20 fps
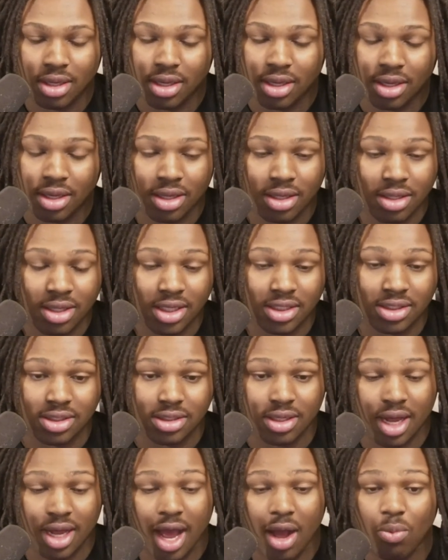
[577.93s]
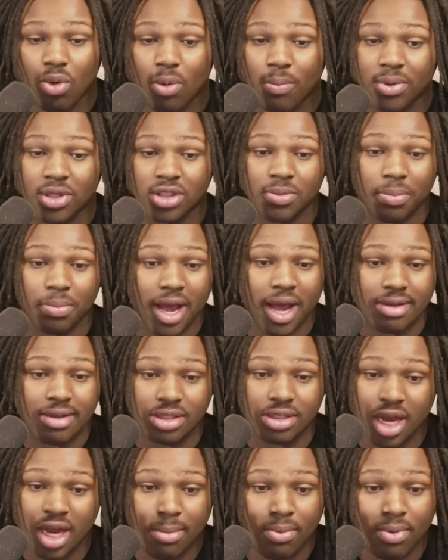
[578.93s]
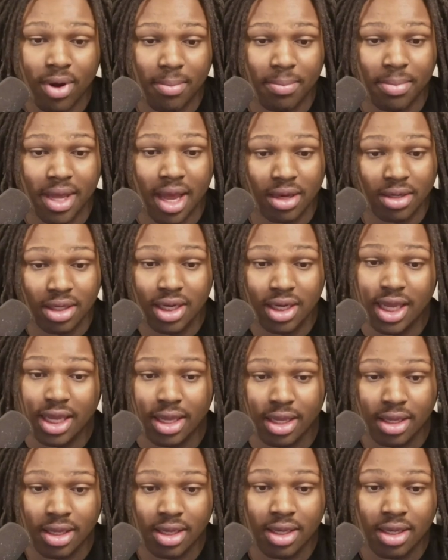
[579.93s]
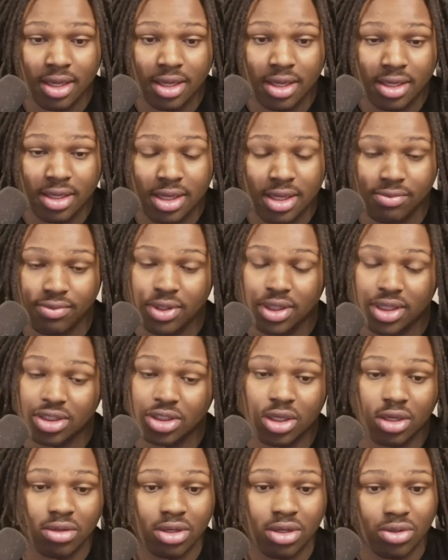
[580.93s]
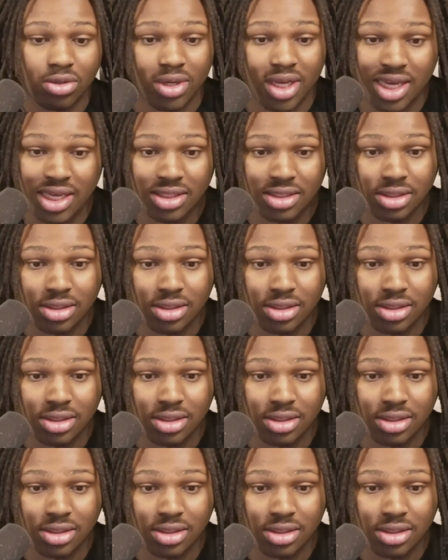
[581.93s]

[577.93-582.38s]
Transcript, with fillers: Listen, I won't be surprised if Ja Morant be out the league if he continue to do this,